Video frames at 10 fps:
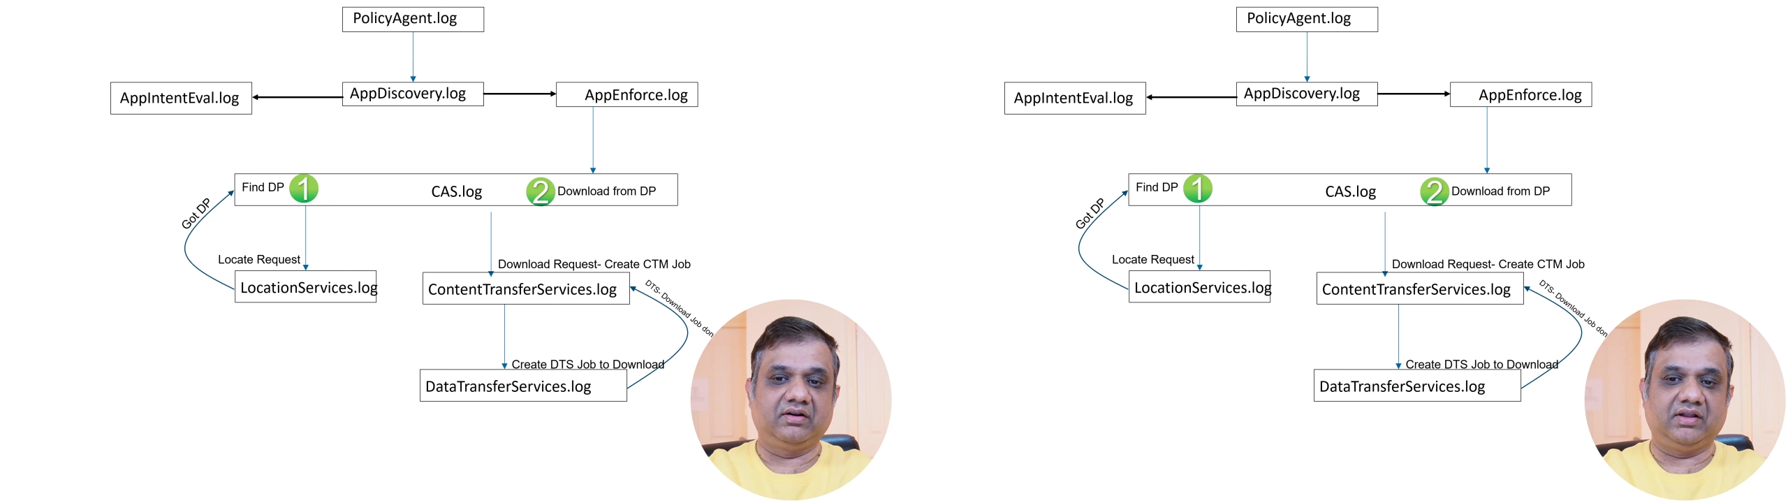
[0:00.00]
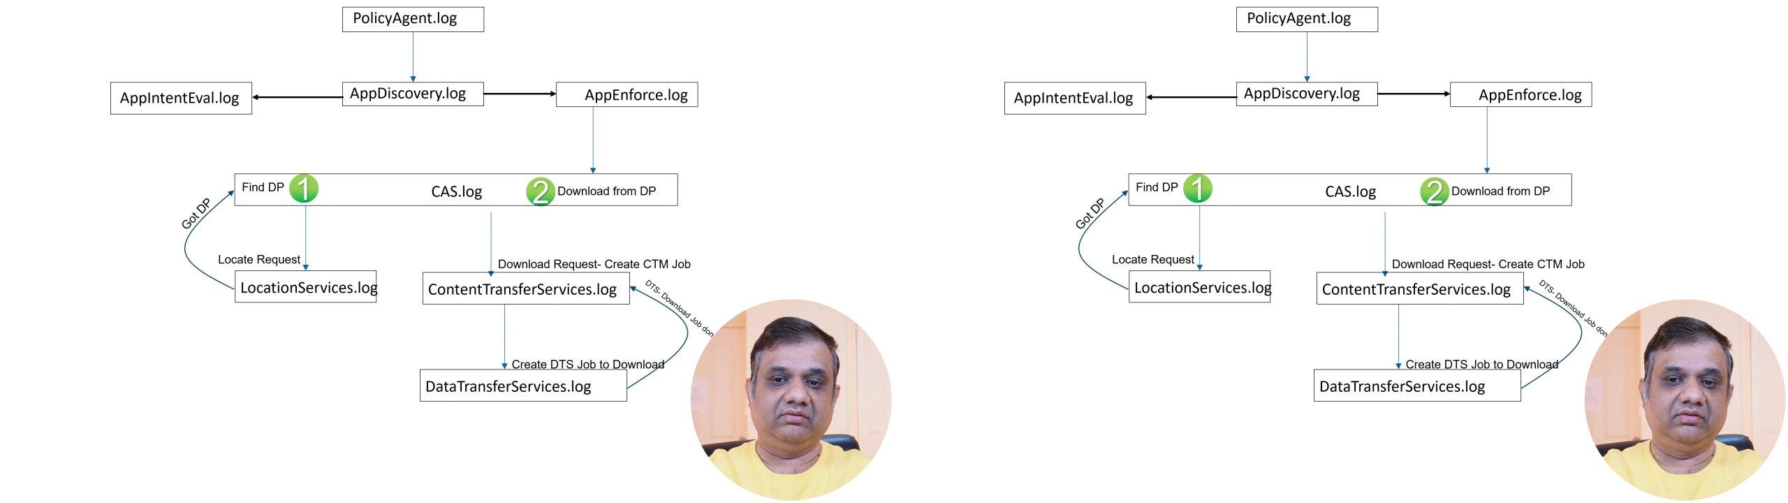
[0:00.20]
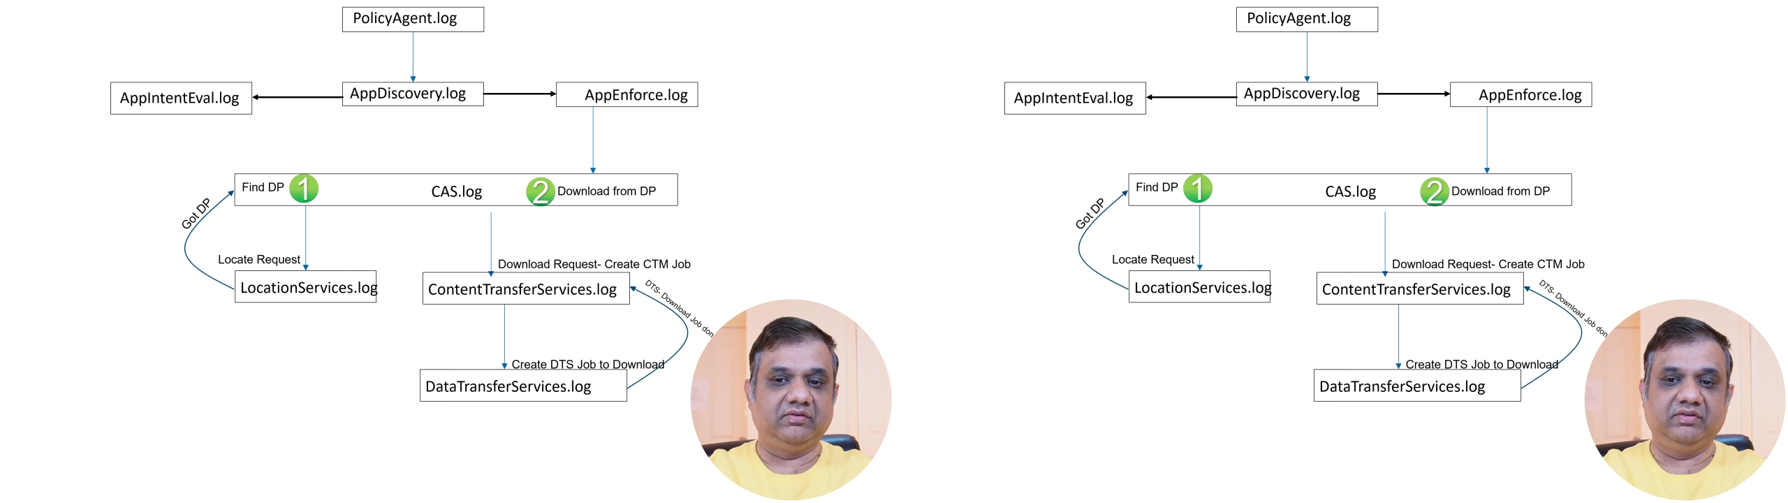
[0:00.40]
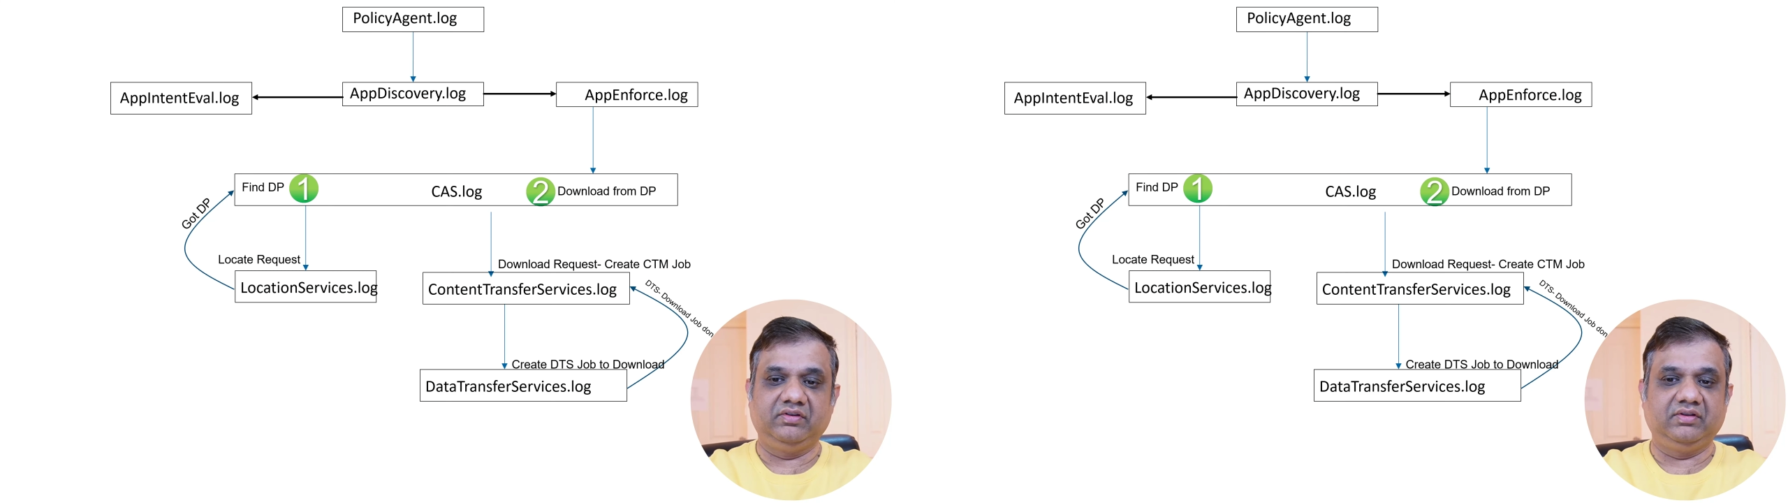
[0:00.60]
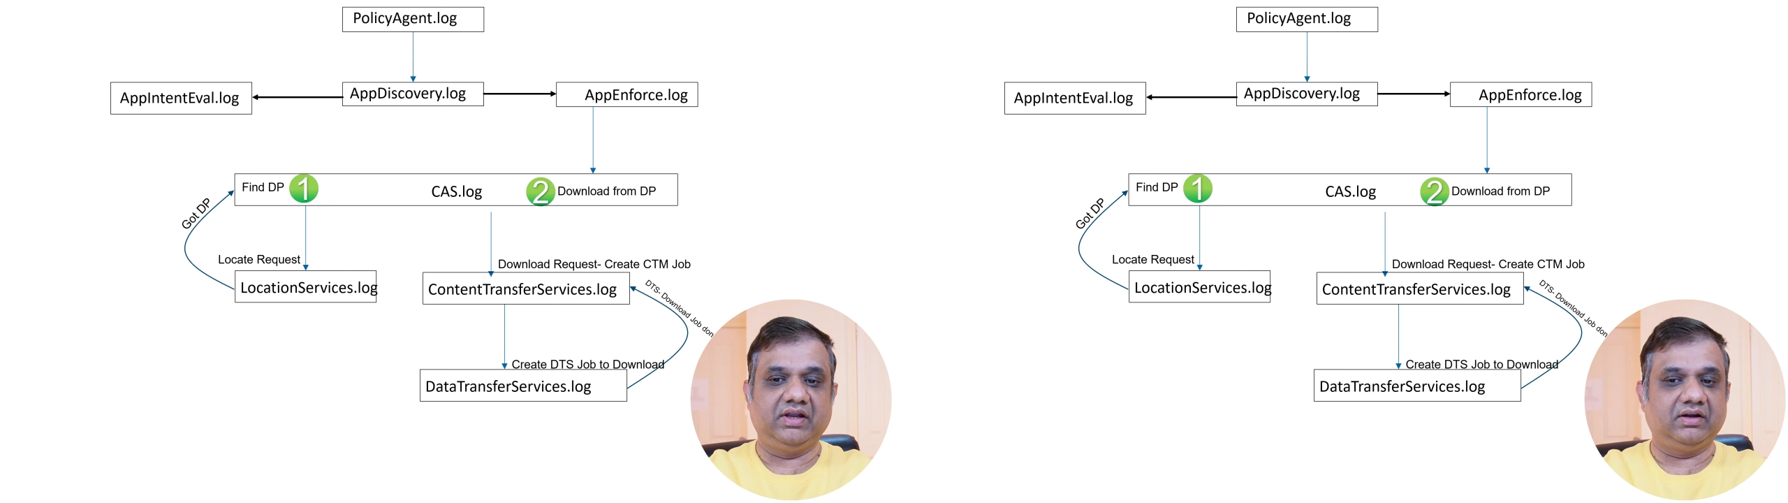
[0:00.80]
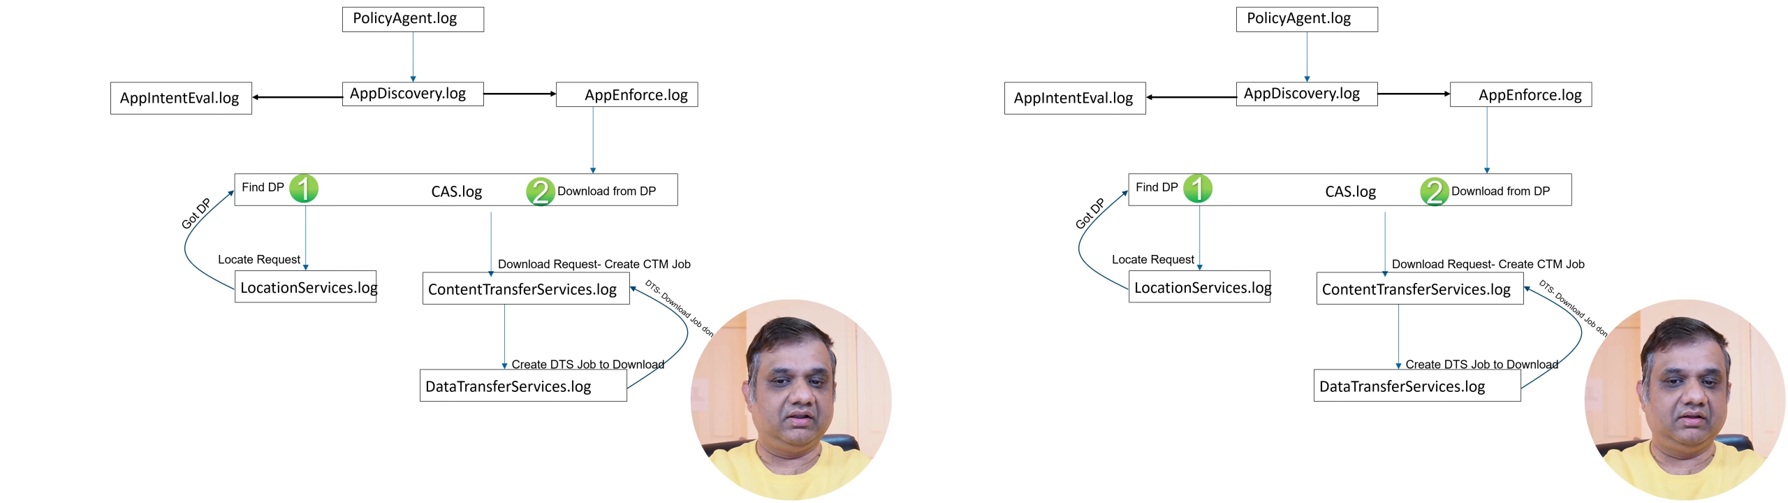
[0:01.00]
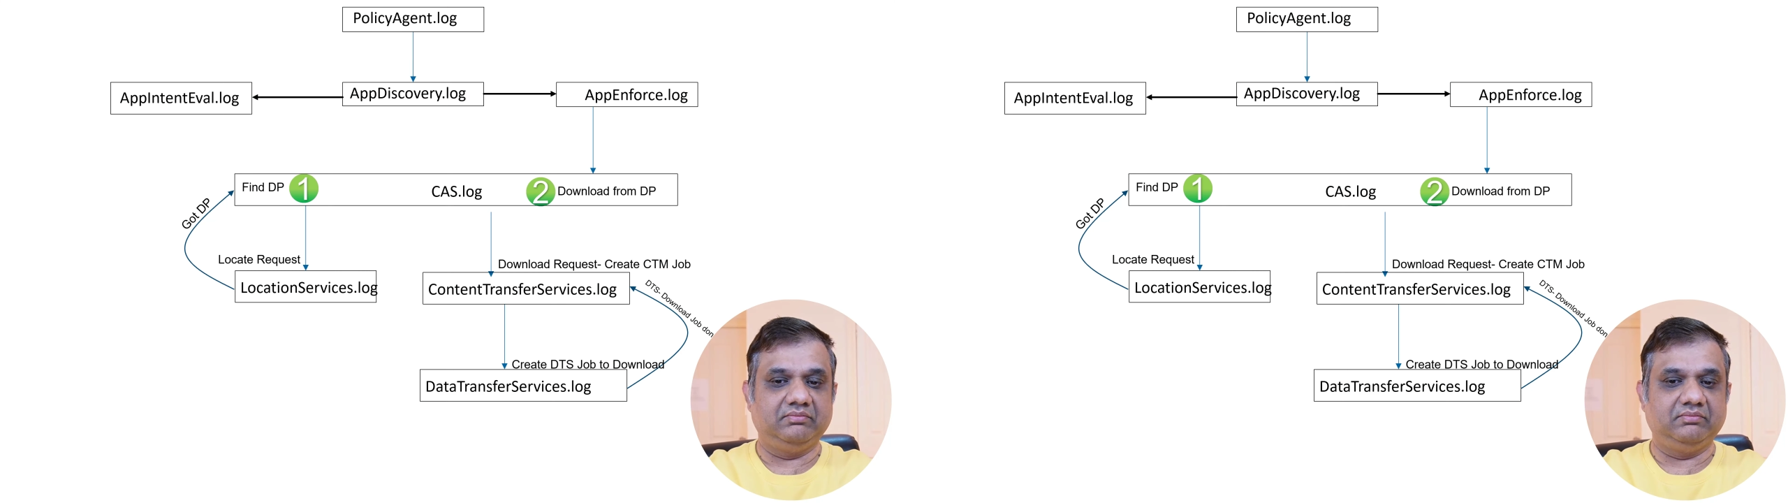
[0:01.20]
transfer services, that